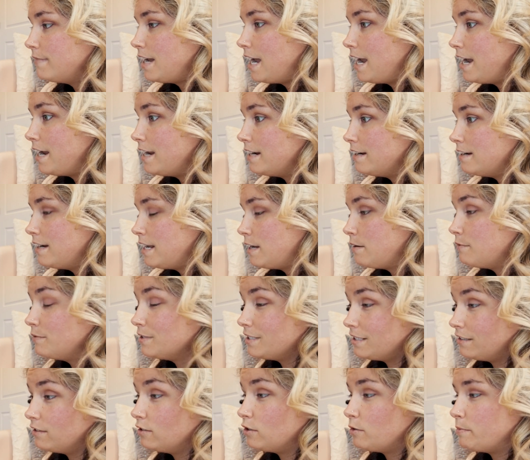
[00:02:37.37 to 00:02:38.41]
and it was
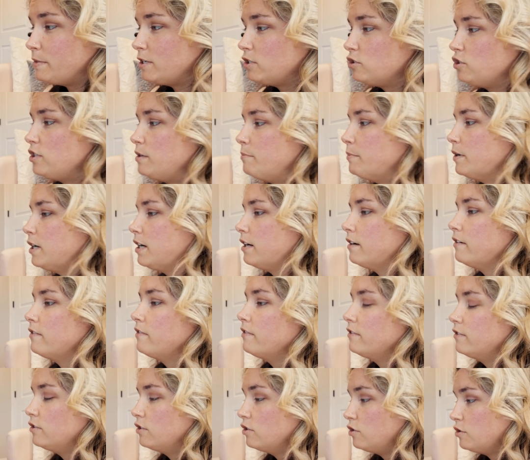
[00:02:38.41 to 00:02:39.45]
a little bit cheaper
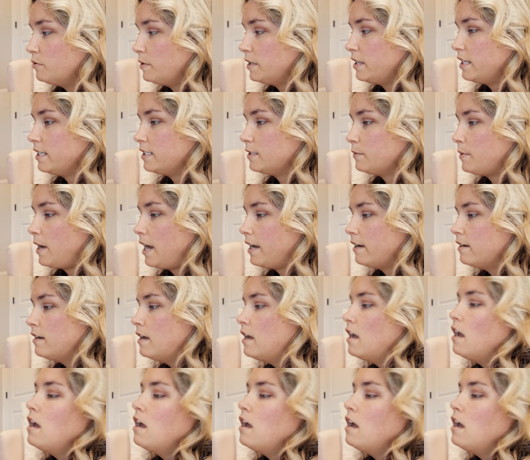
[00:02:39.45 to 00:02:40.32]
to do it this way.